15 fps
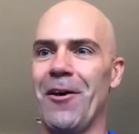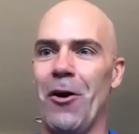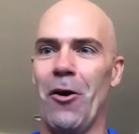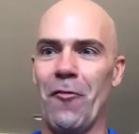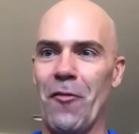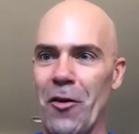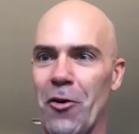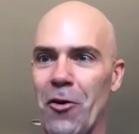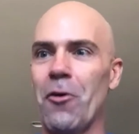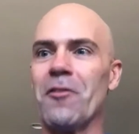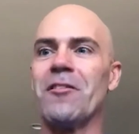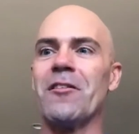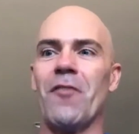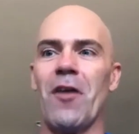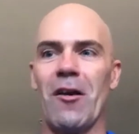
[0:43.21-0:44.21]
Over the
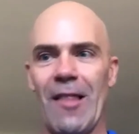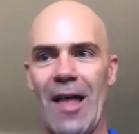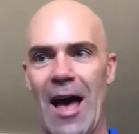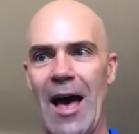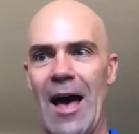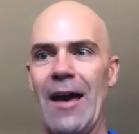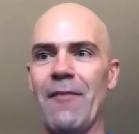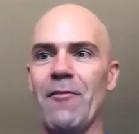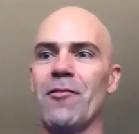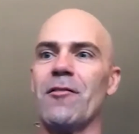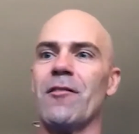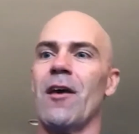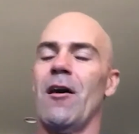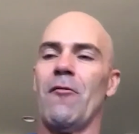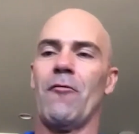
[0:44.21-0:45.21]
course of our
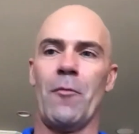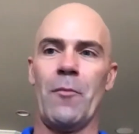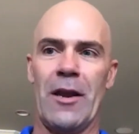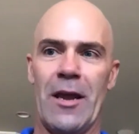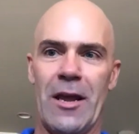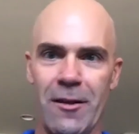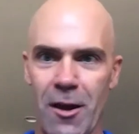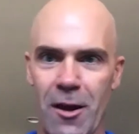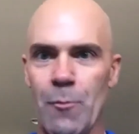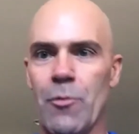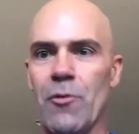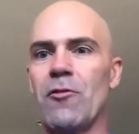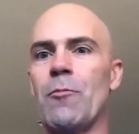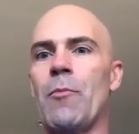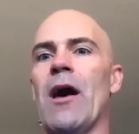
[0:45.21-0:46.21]
lives, from an income
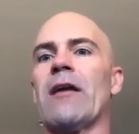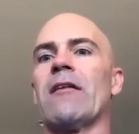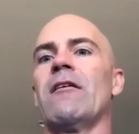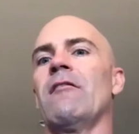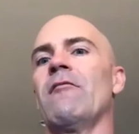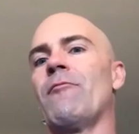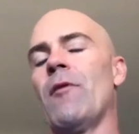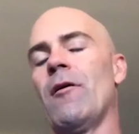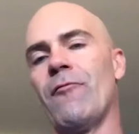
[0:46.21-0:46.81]
perspective,